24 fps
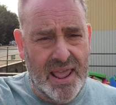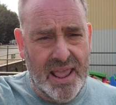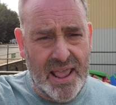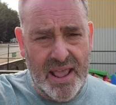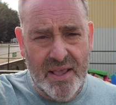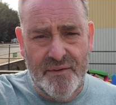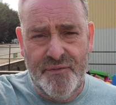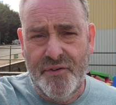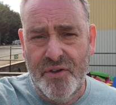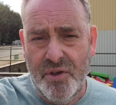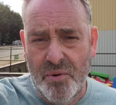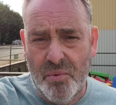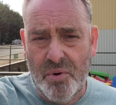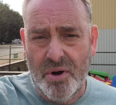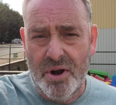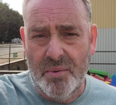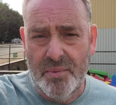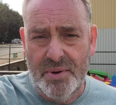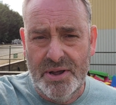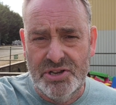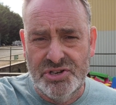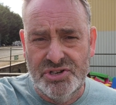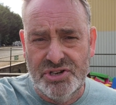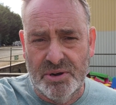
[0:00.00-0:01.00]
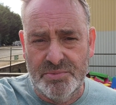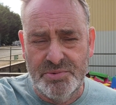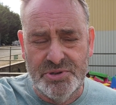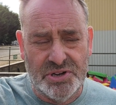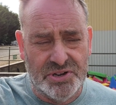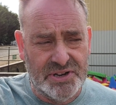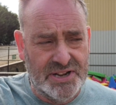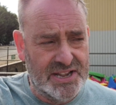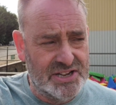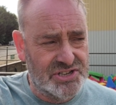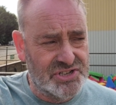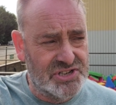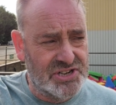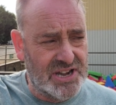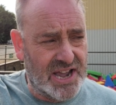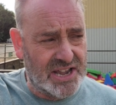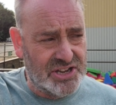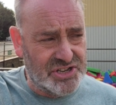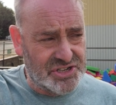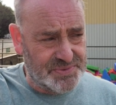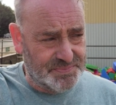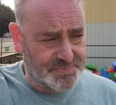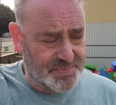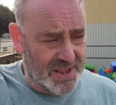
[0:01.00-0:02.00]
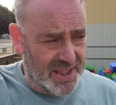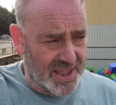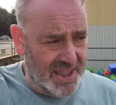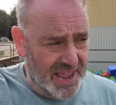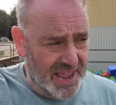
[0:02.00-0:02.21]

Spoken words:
if you want to win jobs on the exchange.